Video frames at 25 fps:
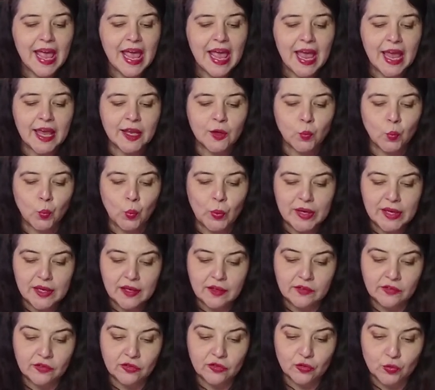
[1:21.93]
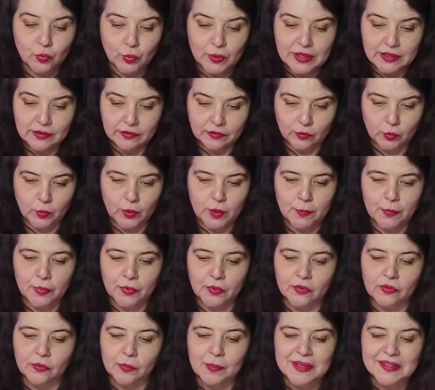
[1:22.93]
and we street
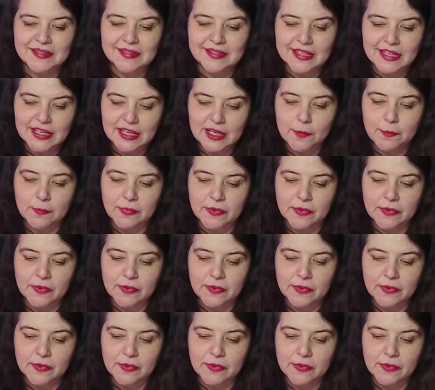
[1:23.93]
sweepers must keep